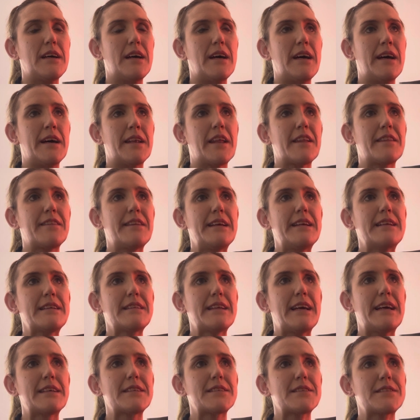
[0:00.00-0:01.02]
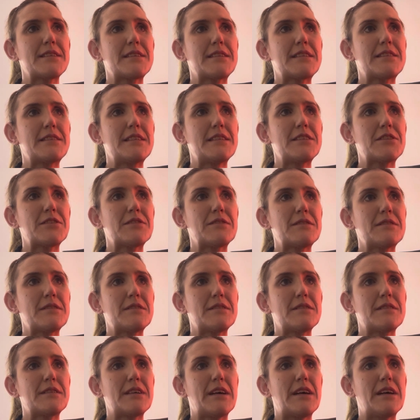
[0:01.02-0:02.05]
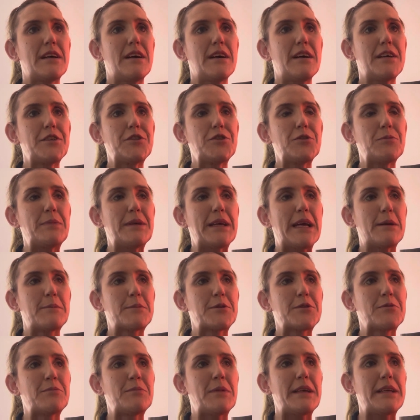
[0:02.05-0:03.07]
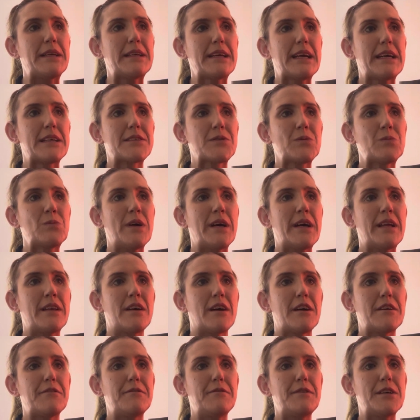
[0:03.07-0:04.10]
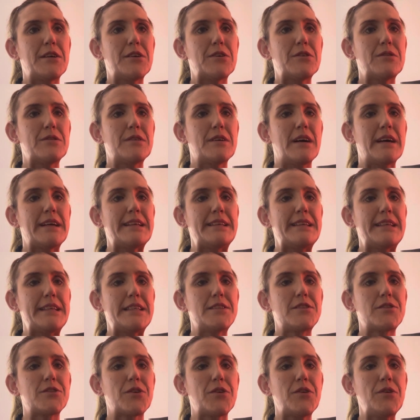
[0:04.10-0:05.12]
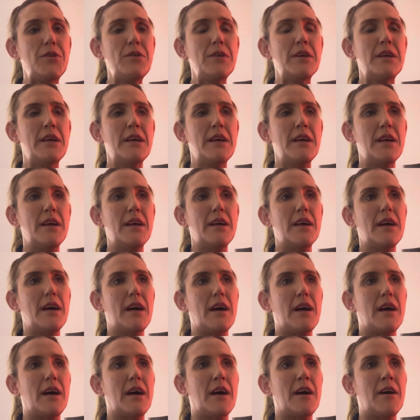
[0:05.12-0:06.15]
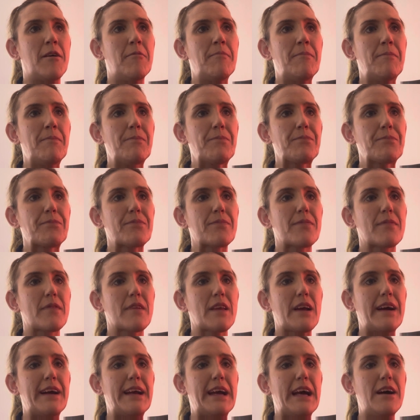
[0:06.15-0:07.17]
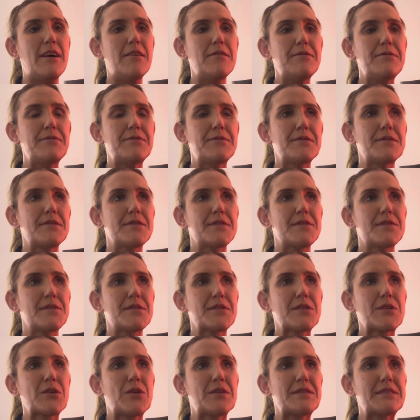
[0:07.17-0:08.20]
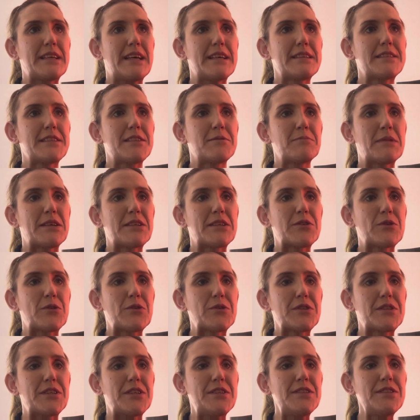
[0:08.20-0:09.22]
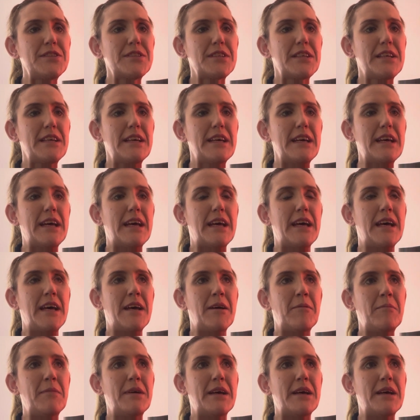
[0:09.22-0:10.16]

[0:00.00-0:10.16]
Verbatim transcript: and I think that's a decision that I should be able to make as and when I feel I need to um, I have contacted my doctors um,